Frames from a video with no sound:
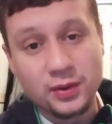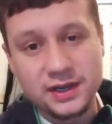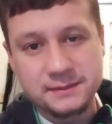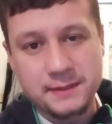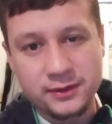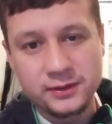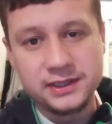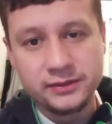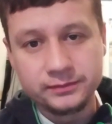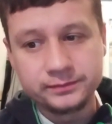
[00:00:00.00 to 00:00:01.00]
was a
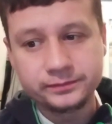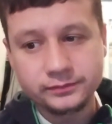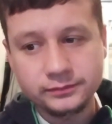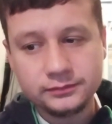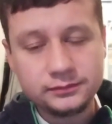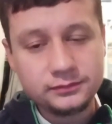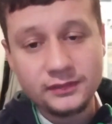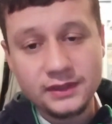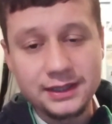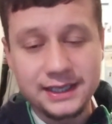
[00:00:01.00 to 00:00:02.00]
penalty,
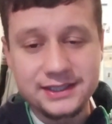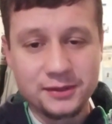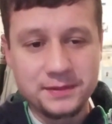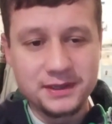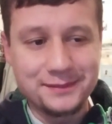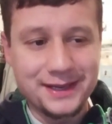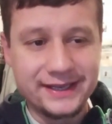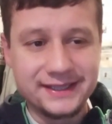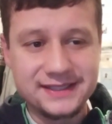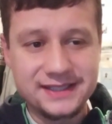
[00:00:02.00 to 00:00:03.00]
and that's not being
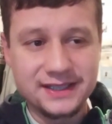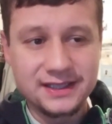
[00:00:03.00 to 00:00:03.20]
biased.